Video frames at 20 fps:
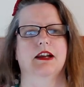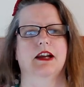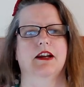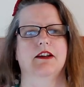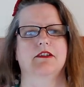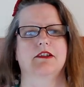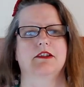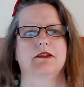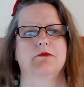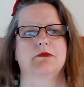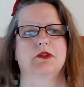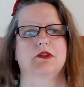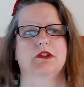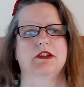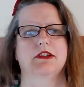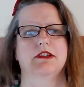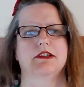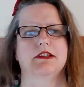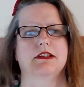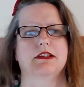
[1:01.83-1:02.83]
and carried them
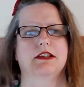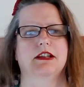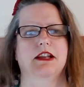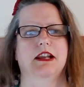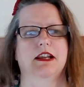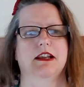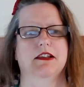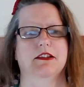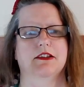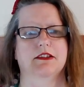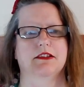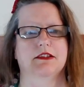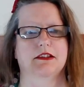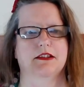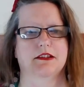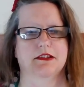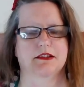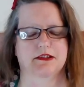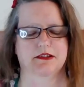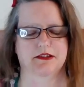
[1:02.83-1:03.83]
on into the
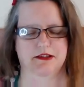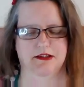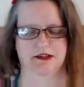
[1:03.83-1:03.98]
next.